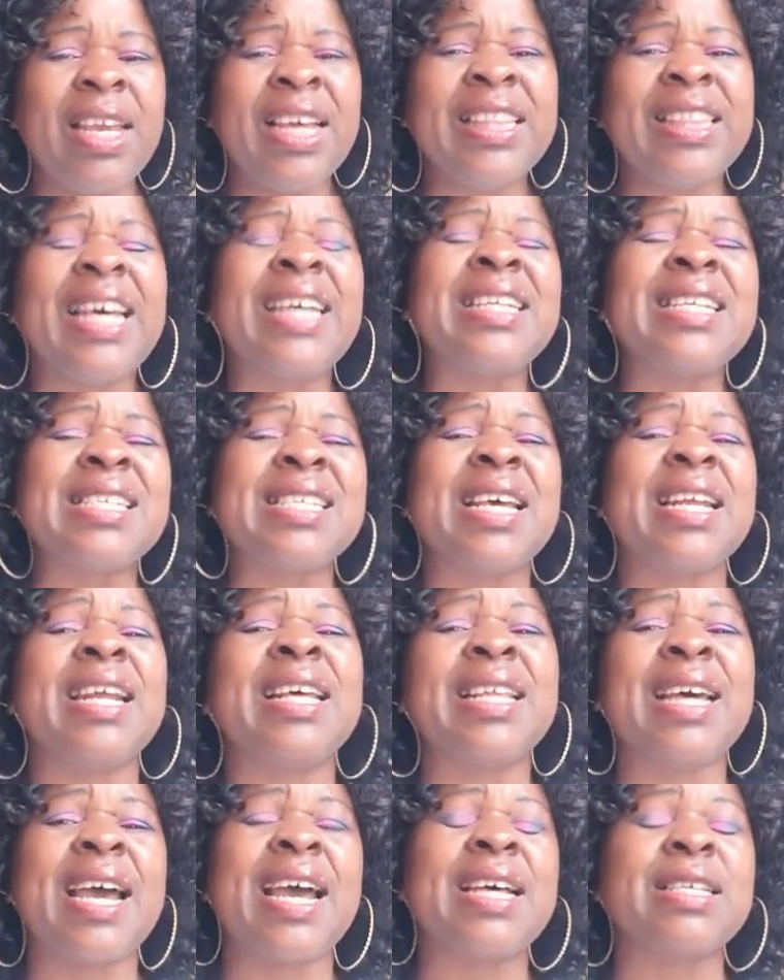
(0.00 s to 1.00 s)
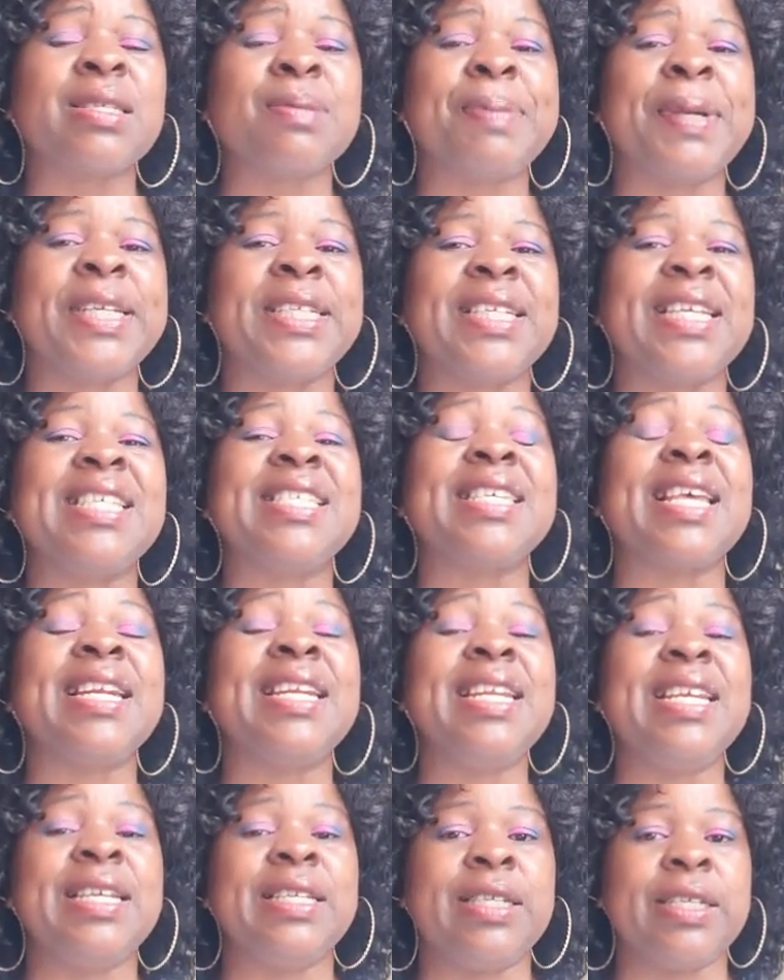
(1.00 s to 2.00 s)
That is another aspect. It's a
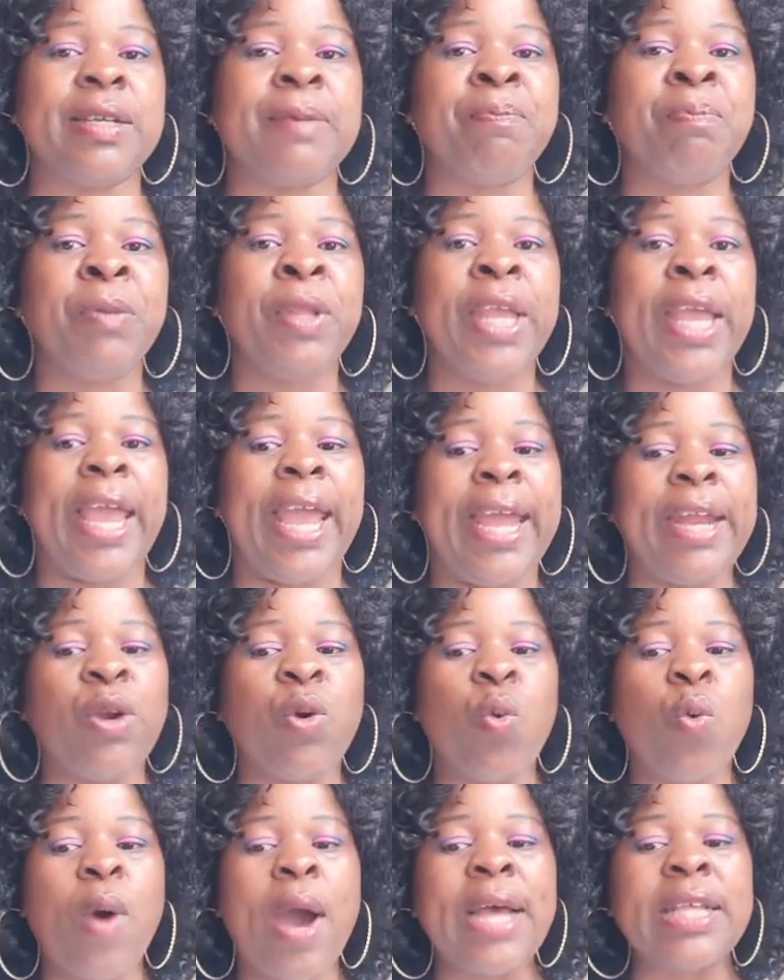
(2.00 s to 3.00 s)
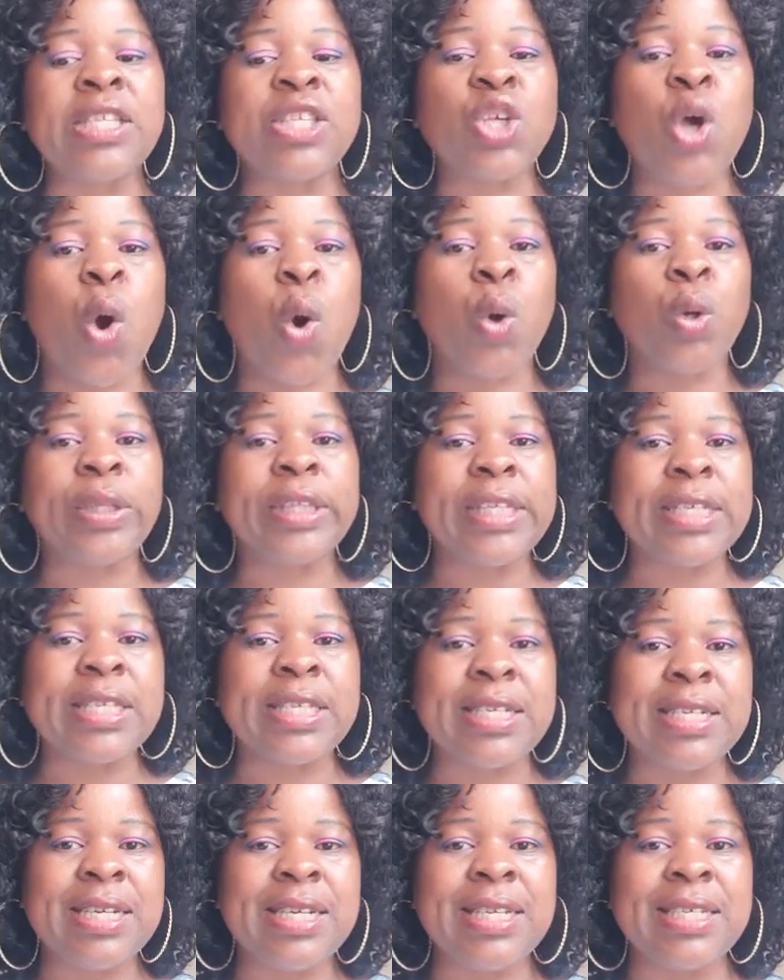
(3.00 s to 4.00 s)
need. And once all
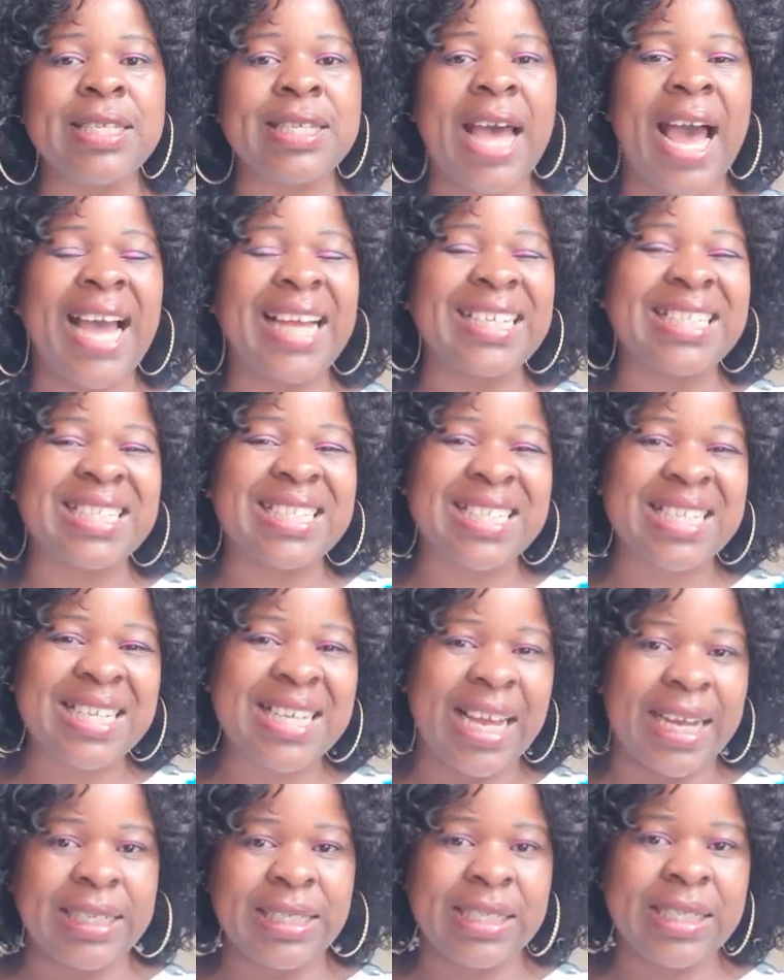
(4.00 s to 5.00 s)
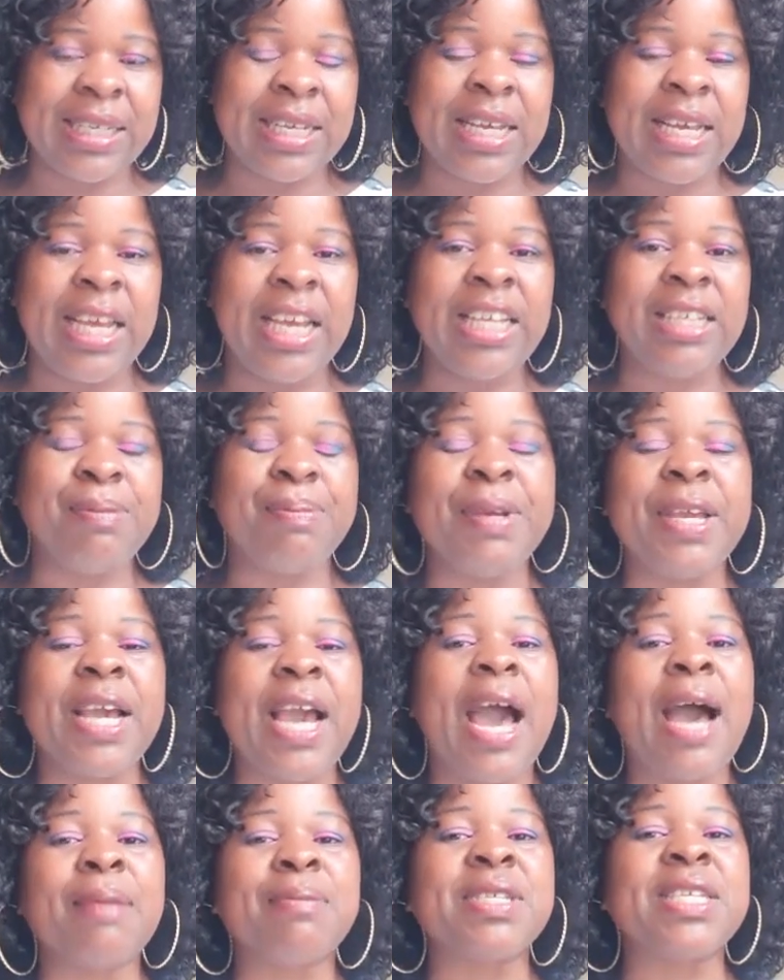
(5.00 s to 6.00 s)
these needs are triggered, it
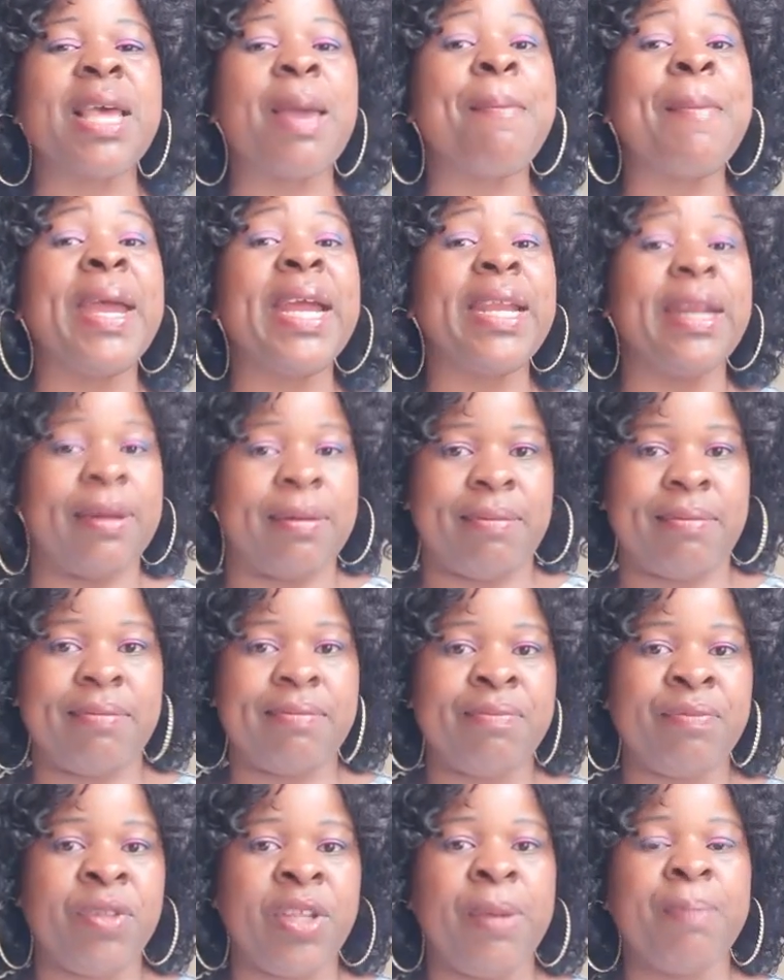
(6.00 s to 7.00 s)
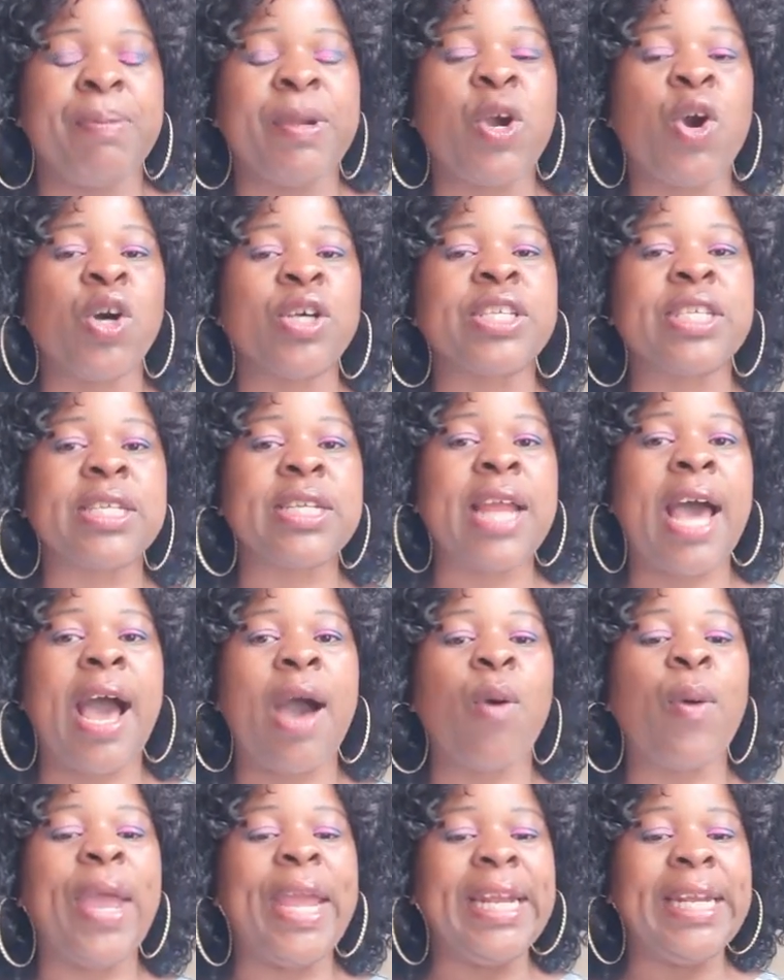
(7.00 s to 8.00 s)
becomes a burden because
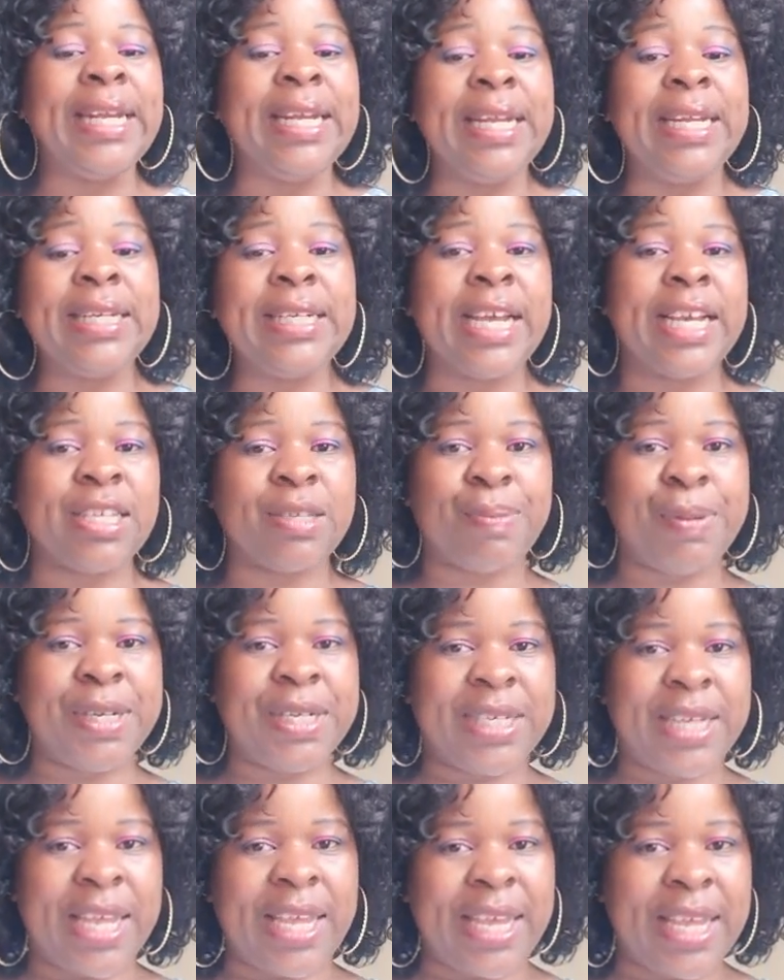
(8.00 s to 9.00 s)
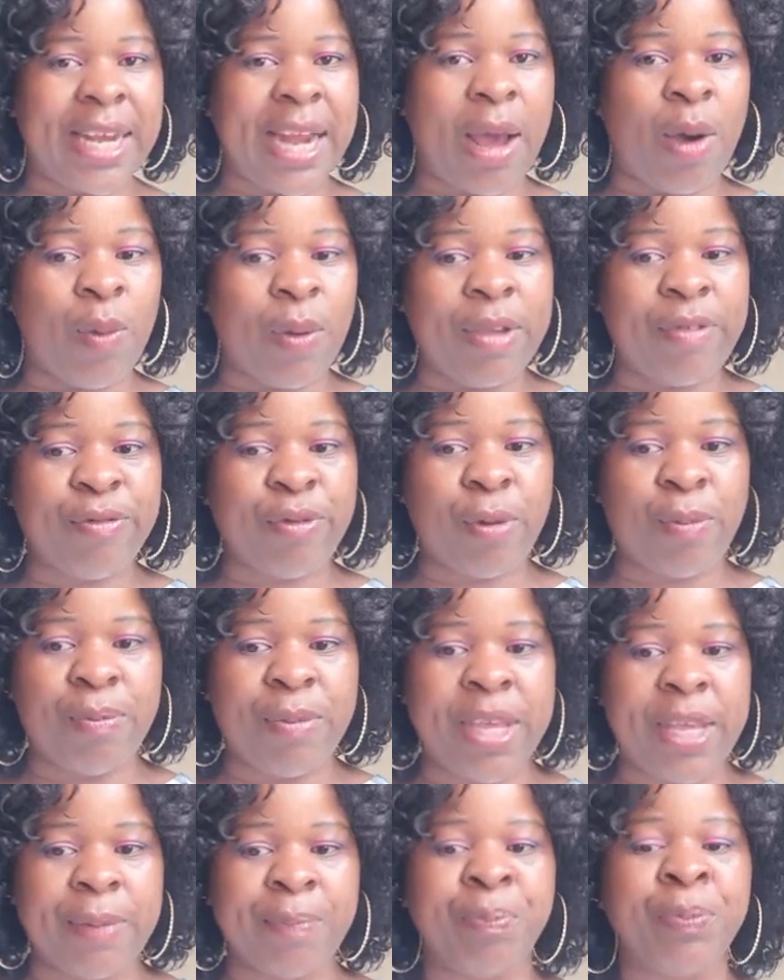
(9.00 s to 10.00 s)
now a need has been taken away from
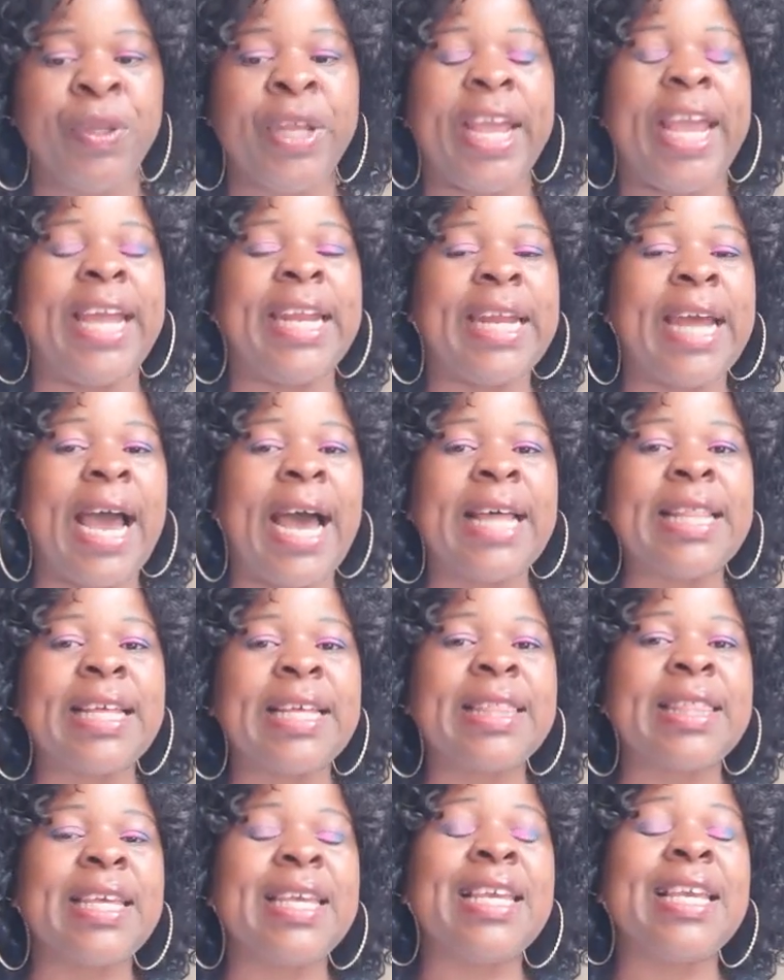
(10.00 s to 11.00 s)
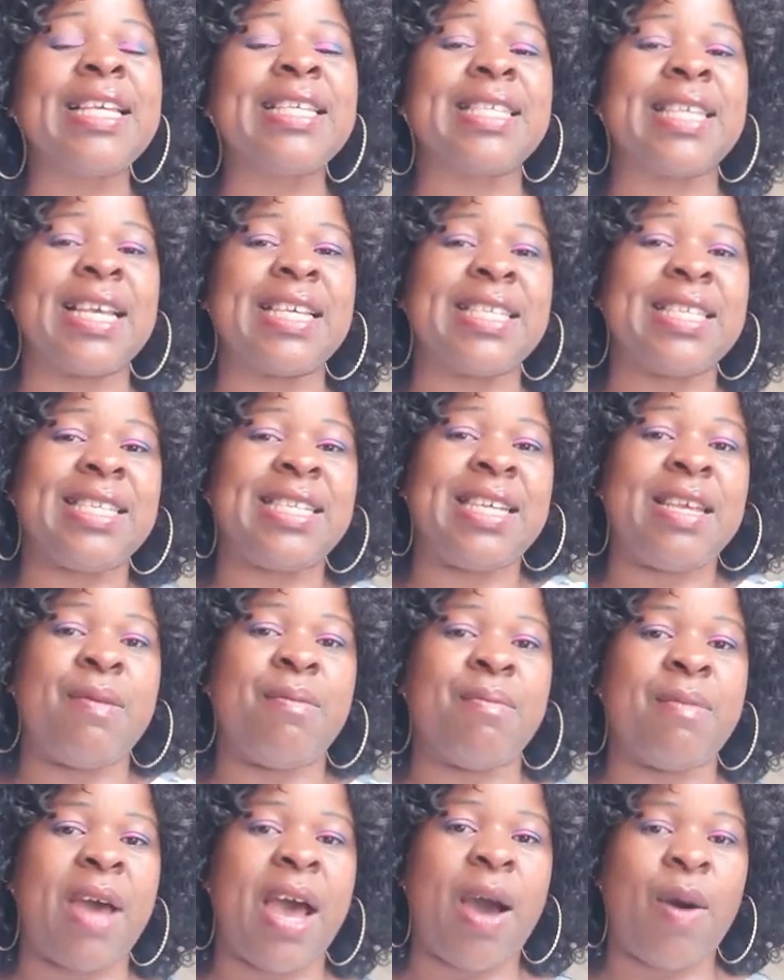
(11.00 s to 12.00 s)
me. And the other thing is
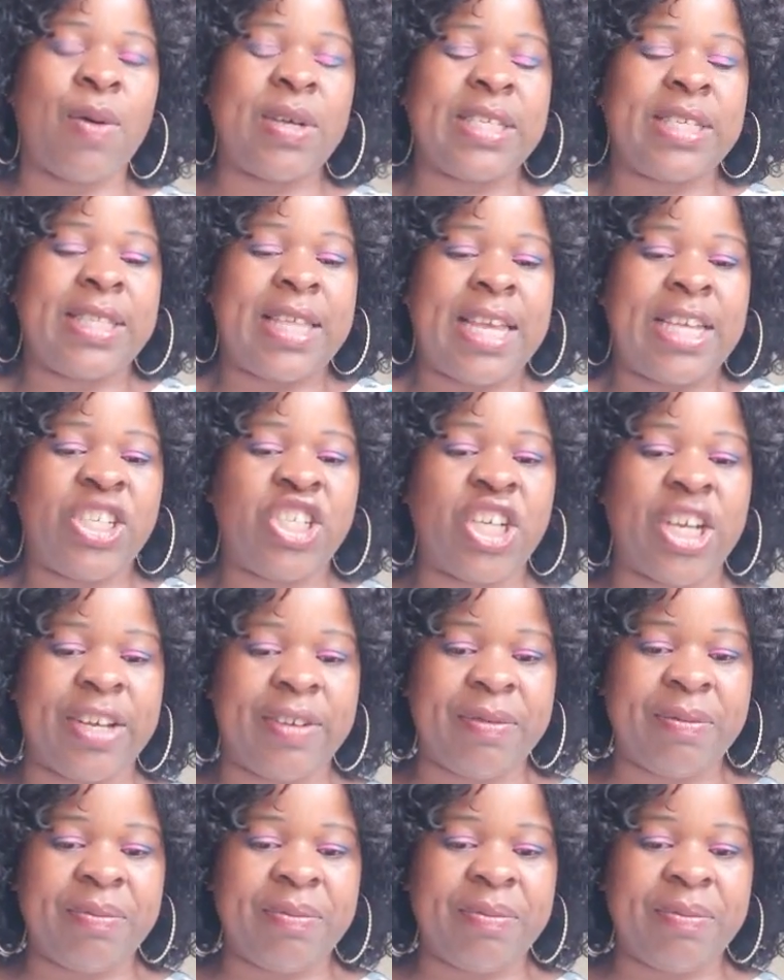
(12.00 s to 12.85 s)
esteem, our stature.